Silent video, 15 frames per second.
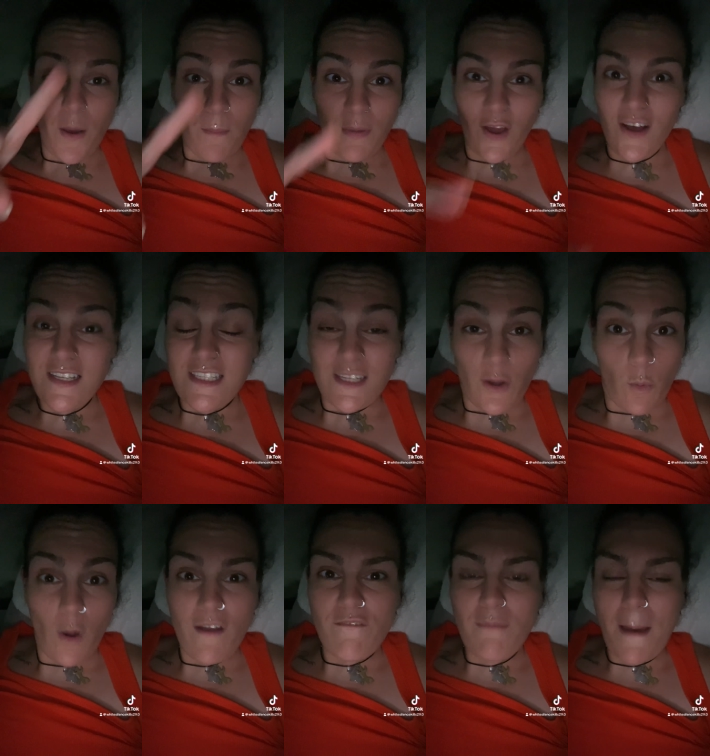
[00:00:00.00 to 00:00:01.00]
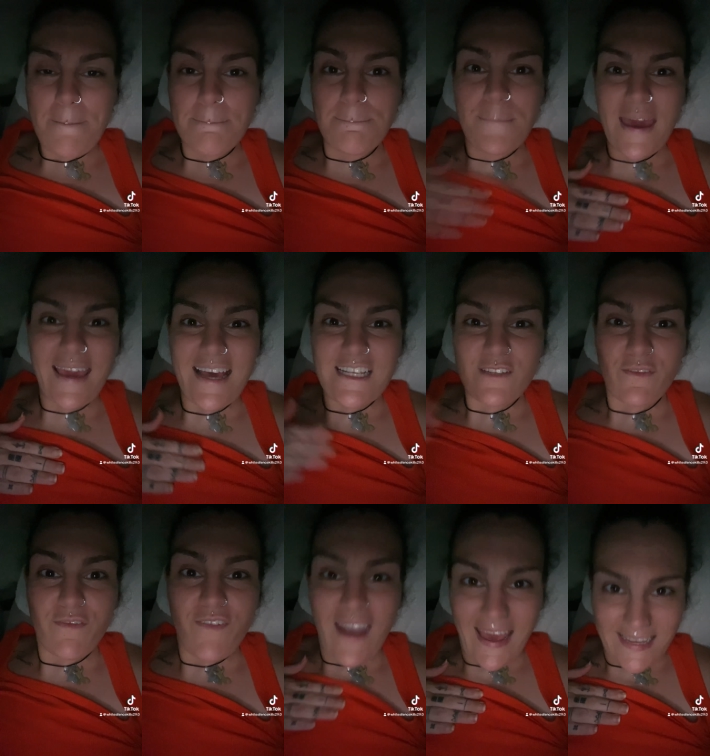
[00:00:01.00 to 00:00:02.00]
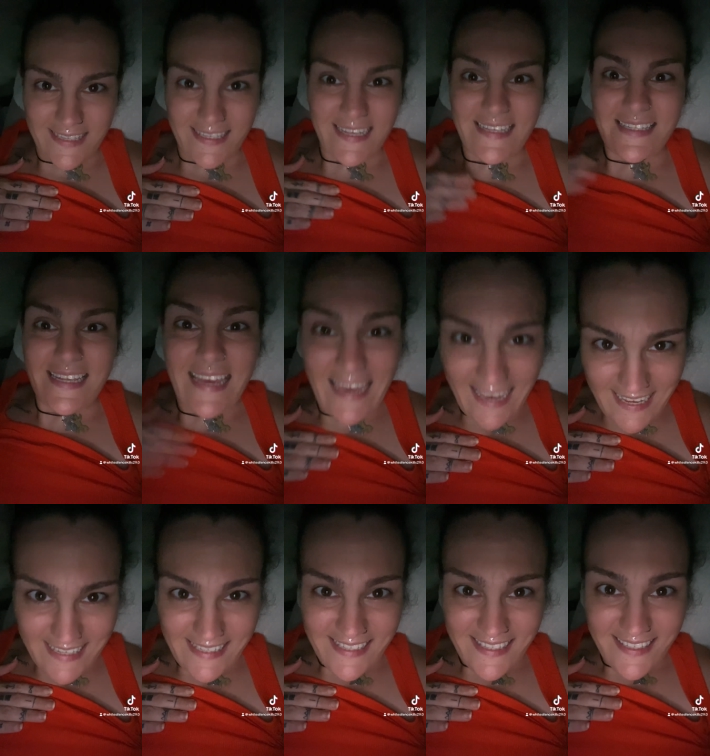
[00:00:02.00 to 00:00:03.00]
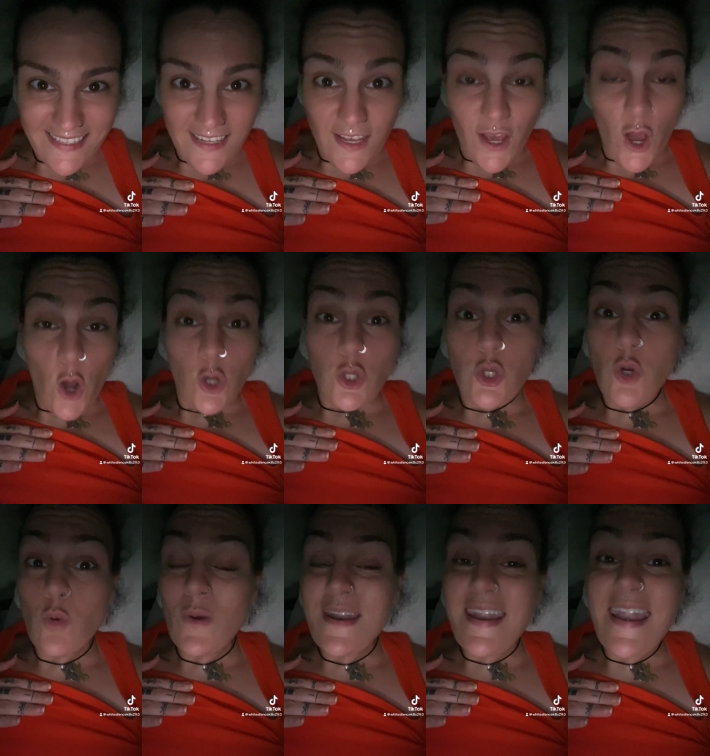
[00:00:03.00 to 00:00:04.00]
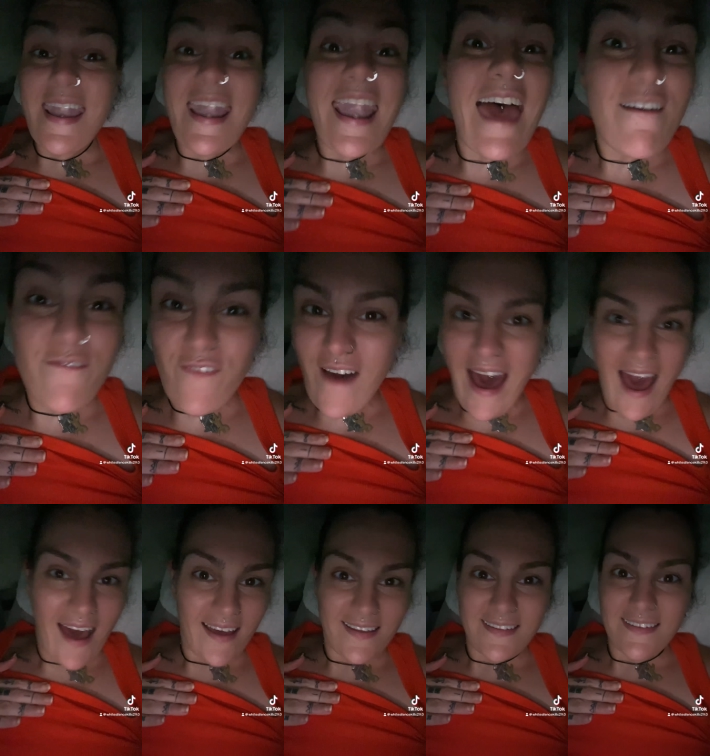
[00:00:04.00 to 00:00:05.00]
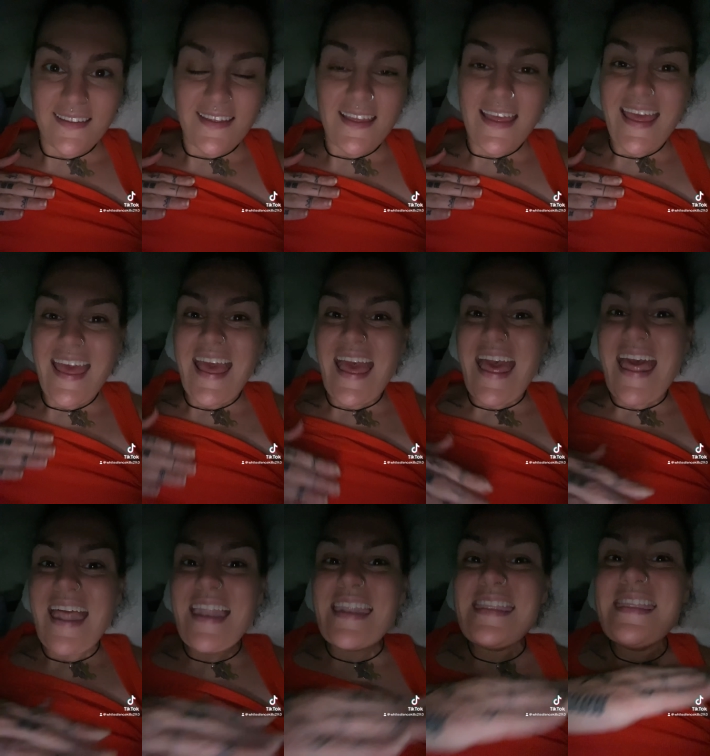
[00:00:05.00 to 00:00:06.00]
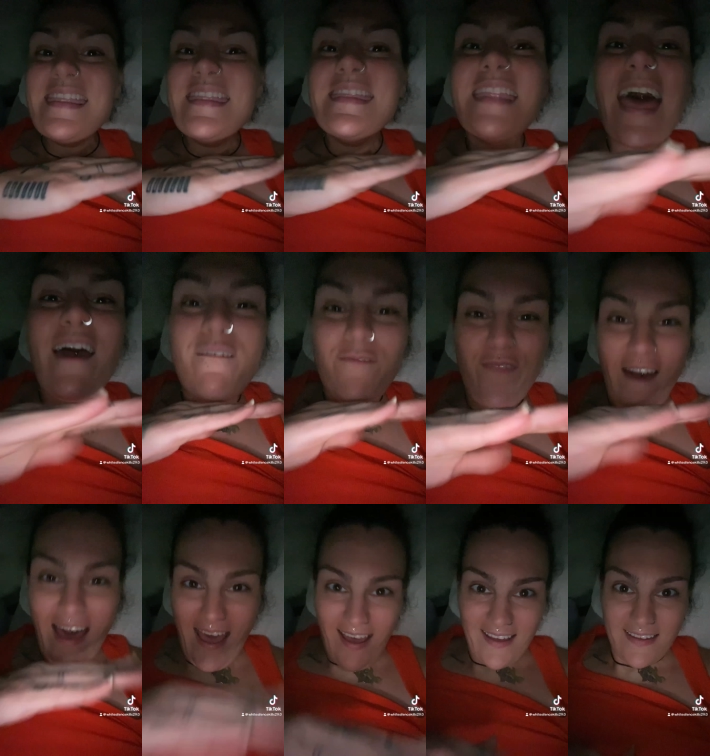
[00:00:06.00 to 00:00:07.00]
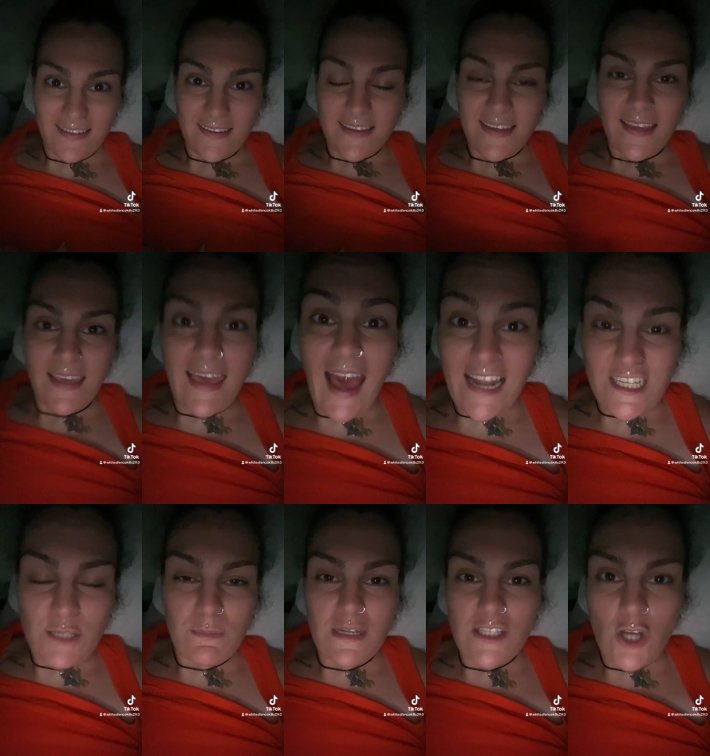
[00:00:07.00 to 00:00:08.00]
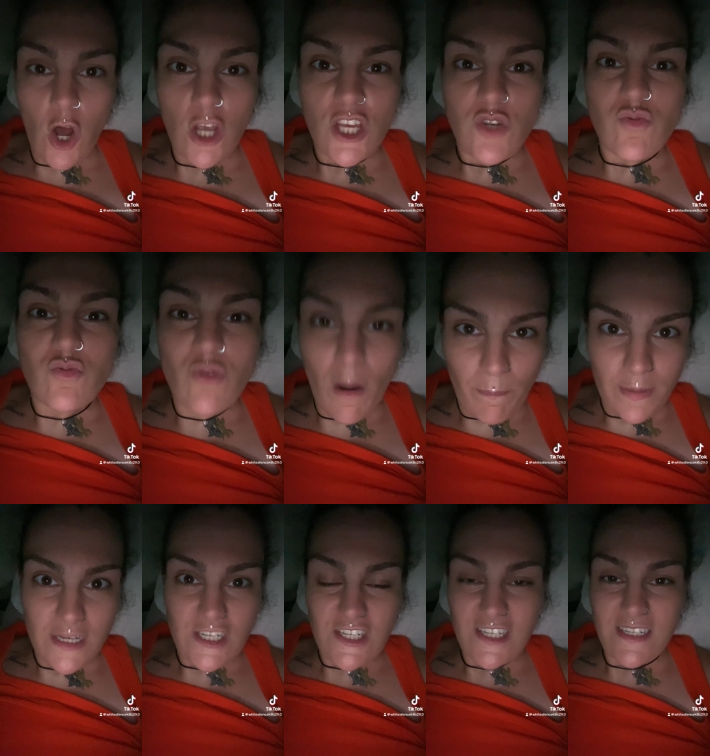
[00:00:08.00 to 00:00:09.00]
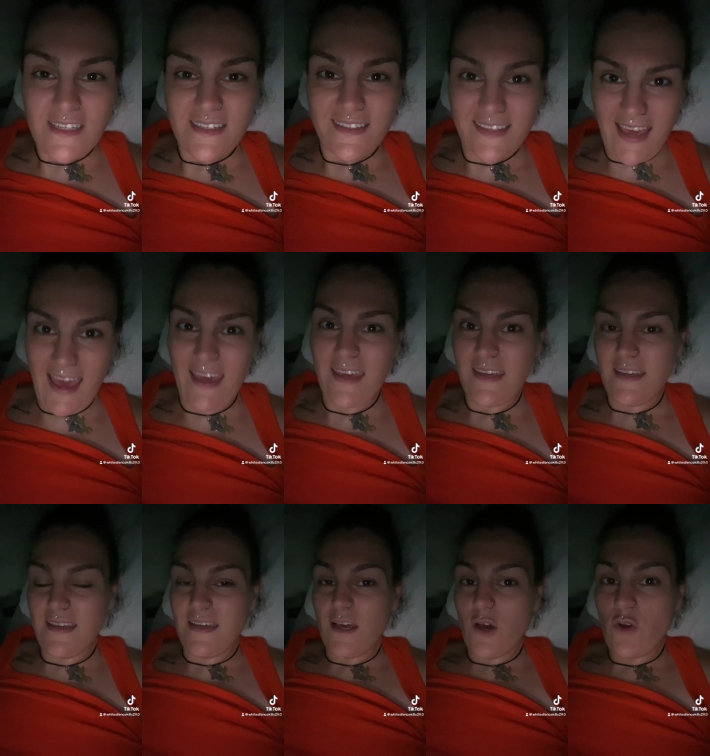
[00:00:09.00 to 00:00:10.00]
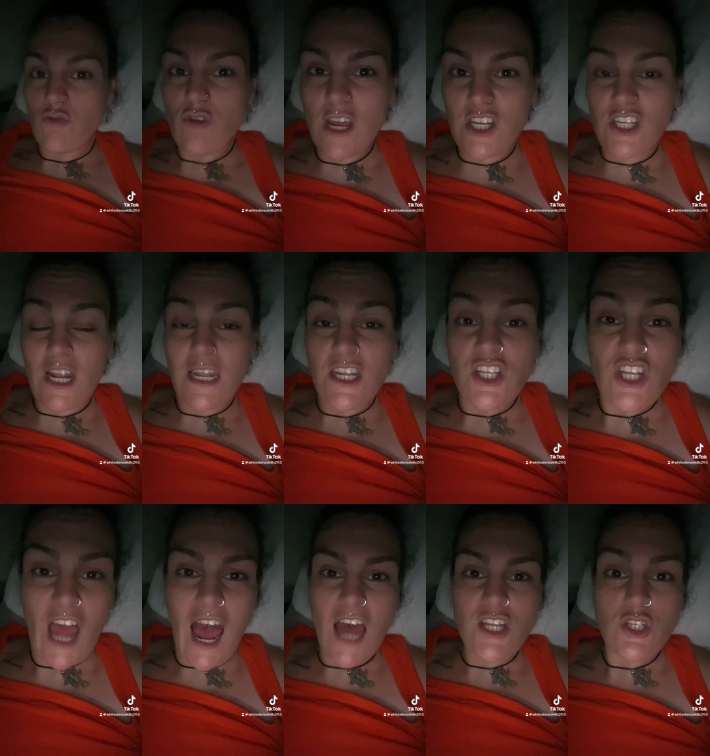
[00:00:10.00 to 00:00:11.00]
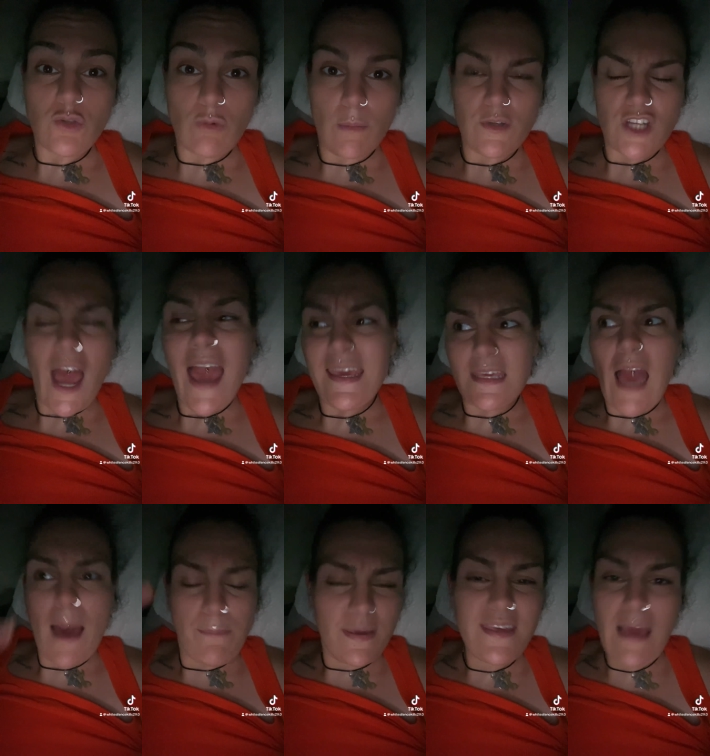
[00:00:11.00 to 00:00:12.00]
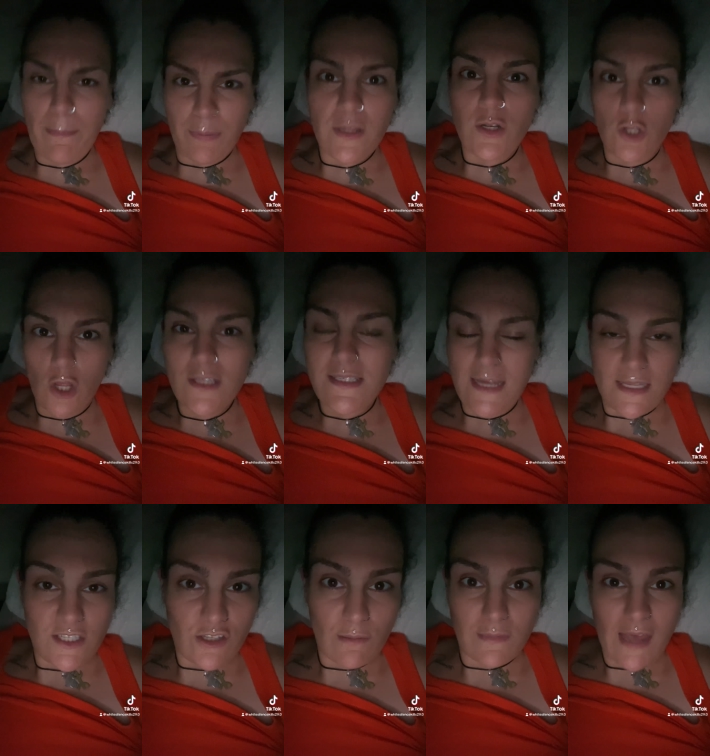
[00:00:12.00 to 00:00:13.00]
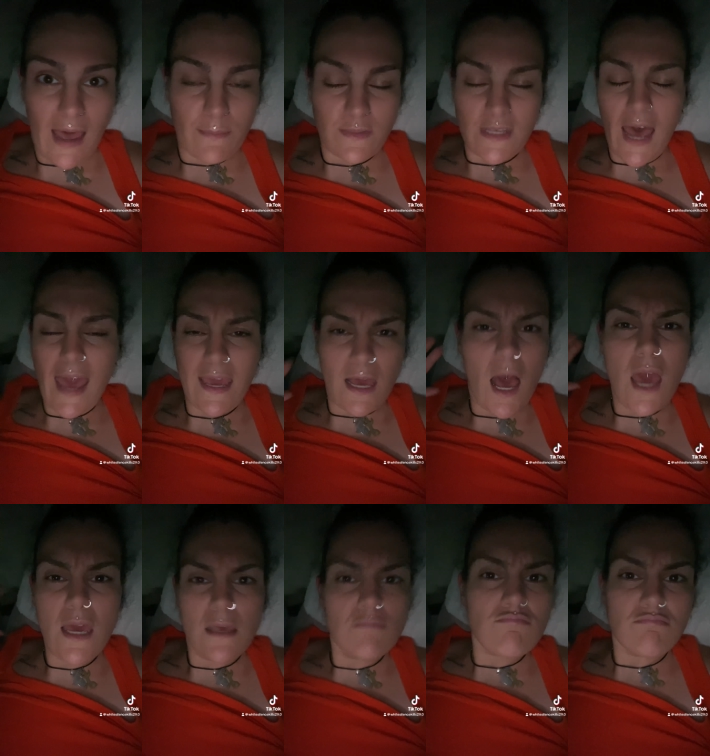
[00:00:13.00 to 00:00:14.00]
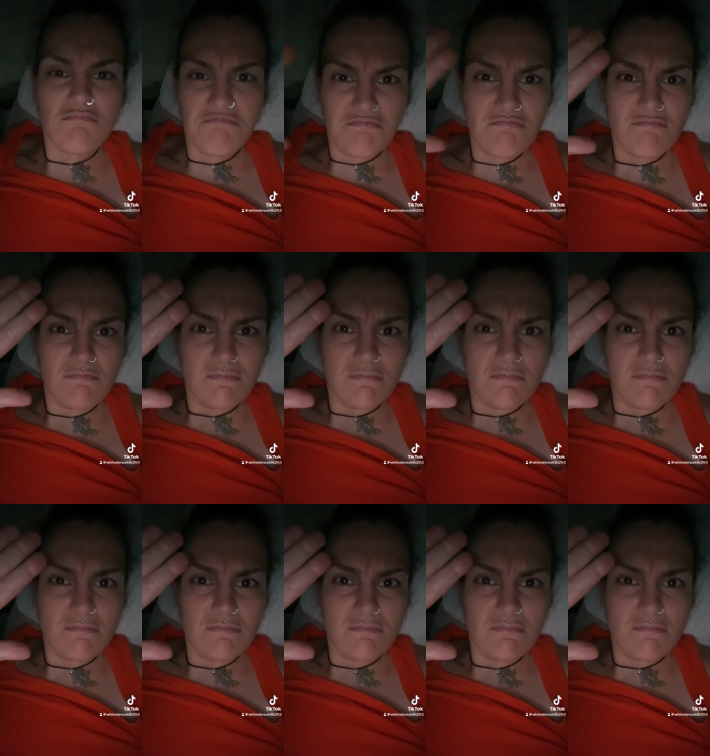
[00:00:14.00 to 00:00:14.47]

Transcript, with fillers: because one of my biggest flexes is you will never, never catch me talking rubbish. Okay? Racially charged rubbish. I, I be yapping nonsense sometimes. I, I, mm,